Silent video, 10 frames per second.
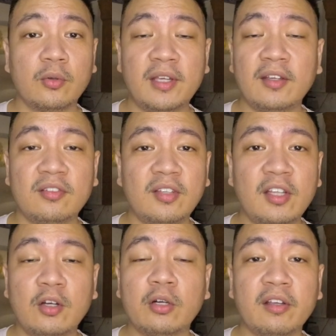So yes,
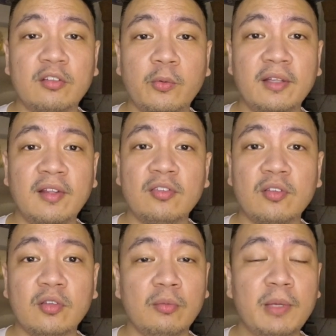Citicore is doing this
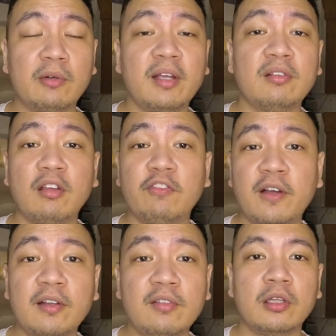to be raising
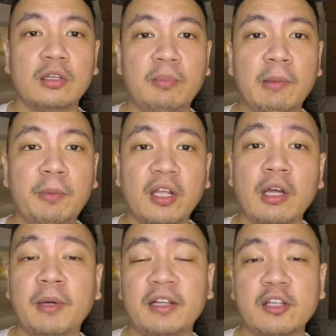funds to be putting
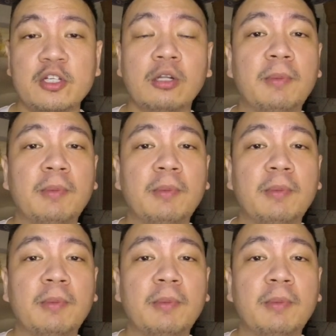up additional